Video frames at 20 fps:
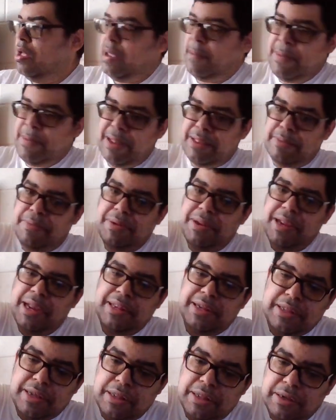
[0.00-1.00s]
like I might have to put
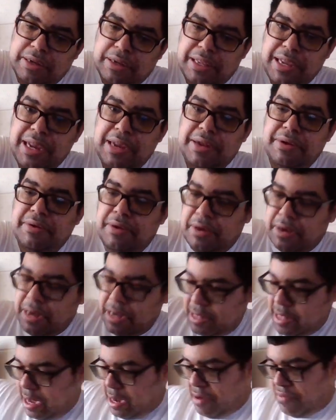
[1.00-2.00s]
that in another container
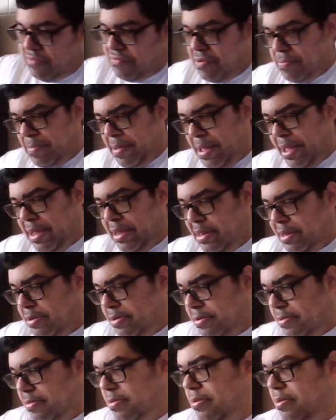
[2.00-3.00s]
because that's not gonna fit back in
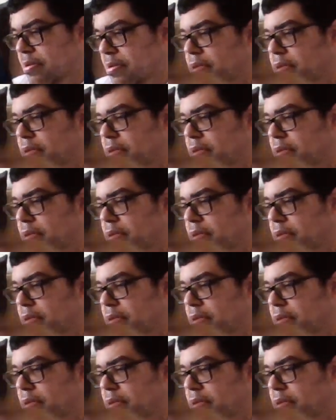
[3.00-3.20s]
here.